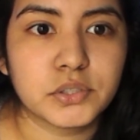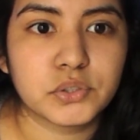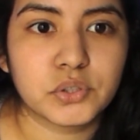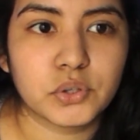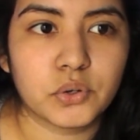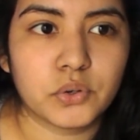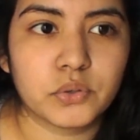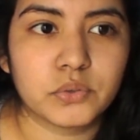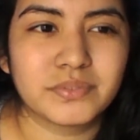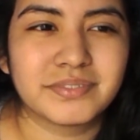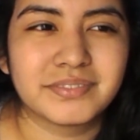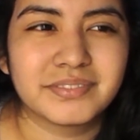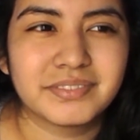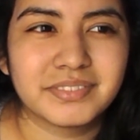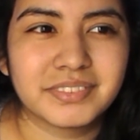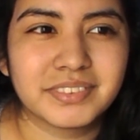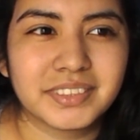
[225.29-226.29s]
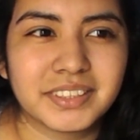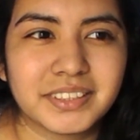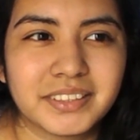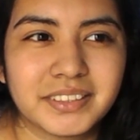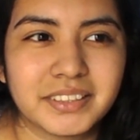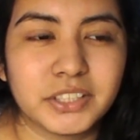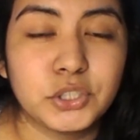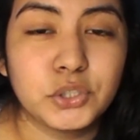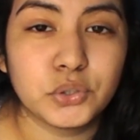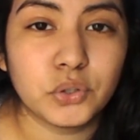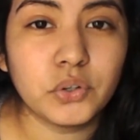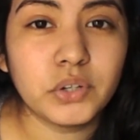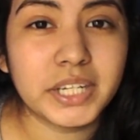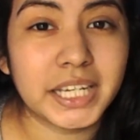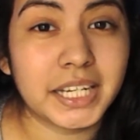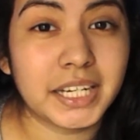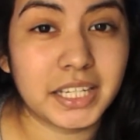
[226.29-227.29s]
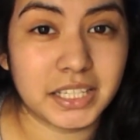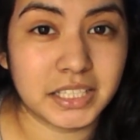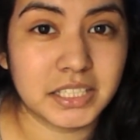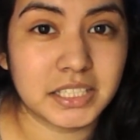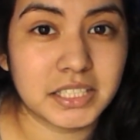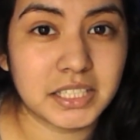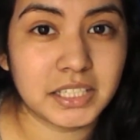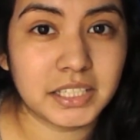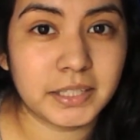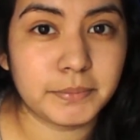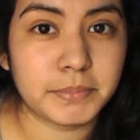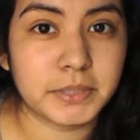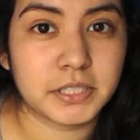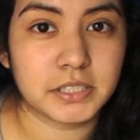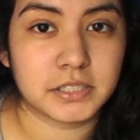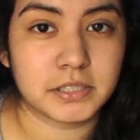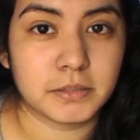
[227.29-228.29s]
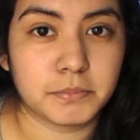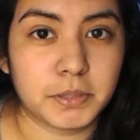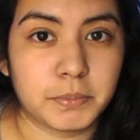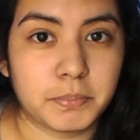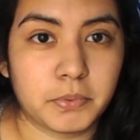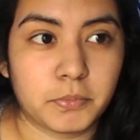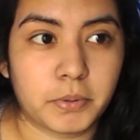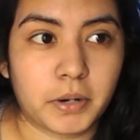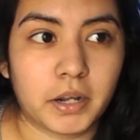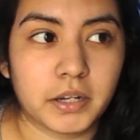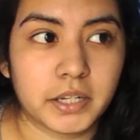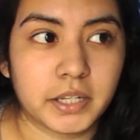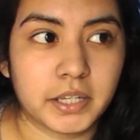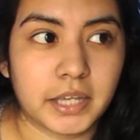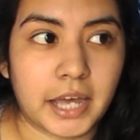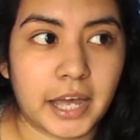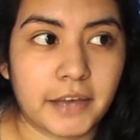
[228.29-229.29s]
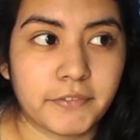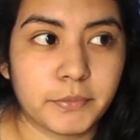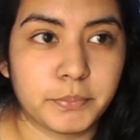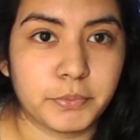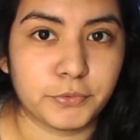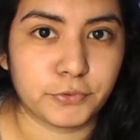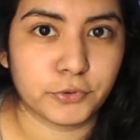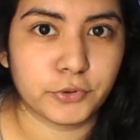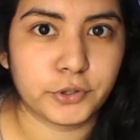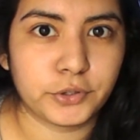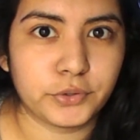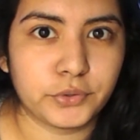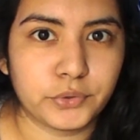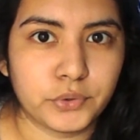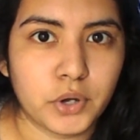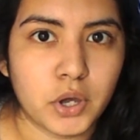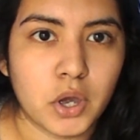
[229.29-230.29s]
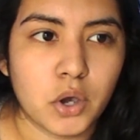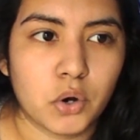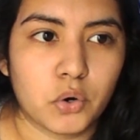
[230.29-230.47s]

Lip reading: So you don't get it instantly, because some people probably have it before you,